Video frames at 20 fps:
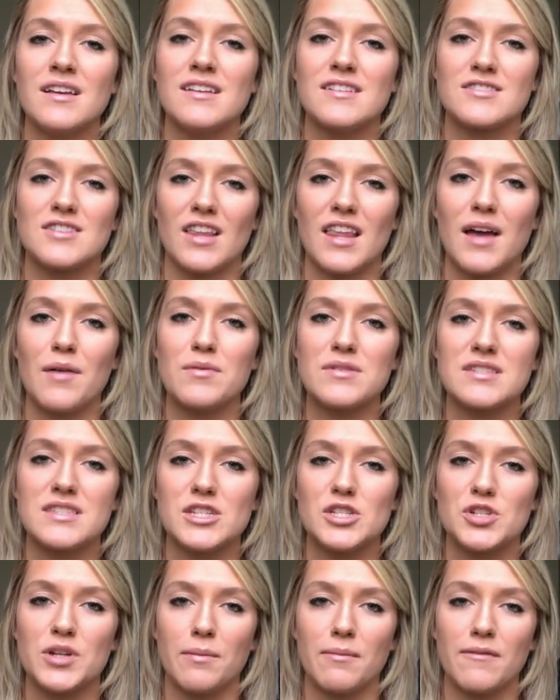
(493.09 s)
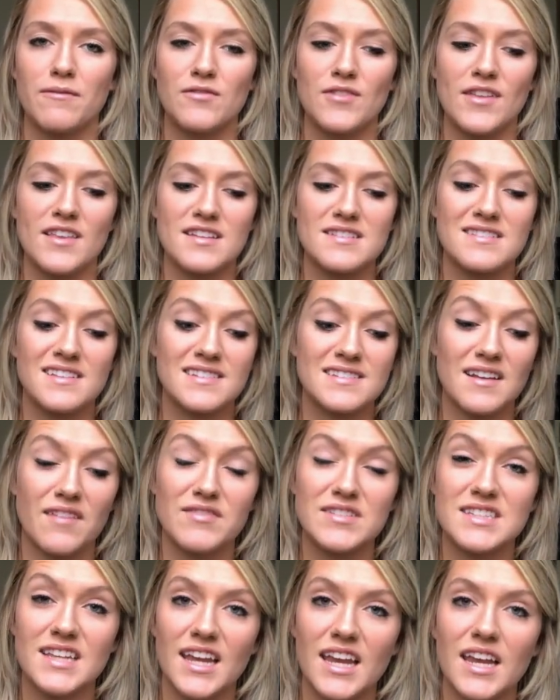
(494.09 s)
So that was the trip of
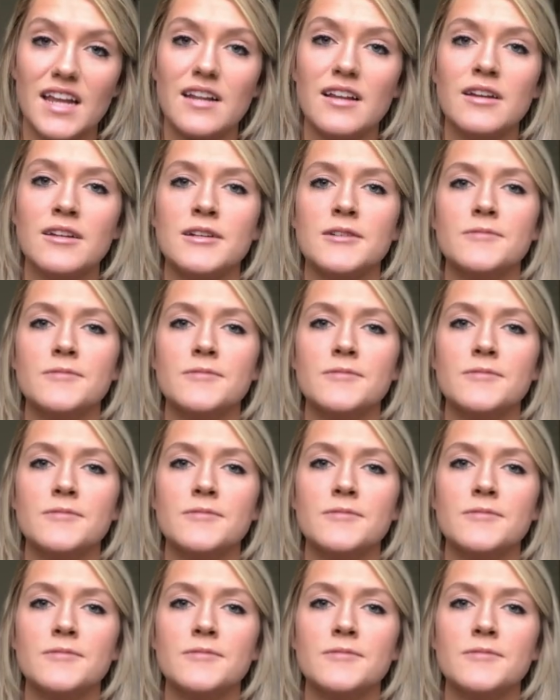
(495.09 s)
2017.